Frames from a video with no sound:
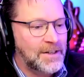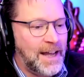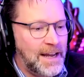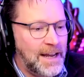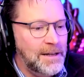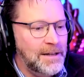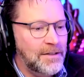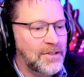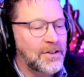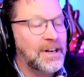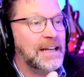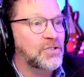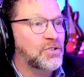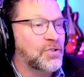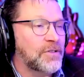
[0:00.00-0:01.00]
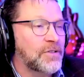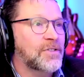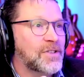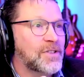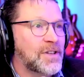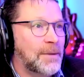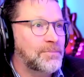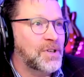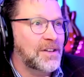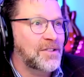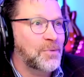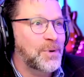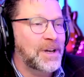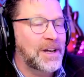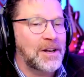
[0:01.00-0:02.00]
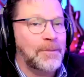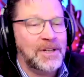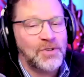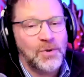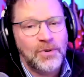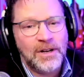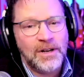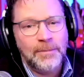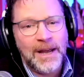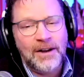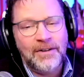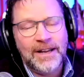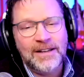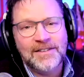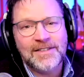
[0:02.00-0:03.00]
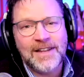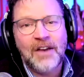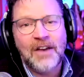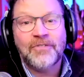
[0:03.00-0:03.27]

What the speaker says: Today, the nature of the subject that we're going to be talking about is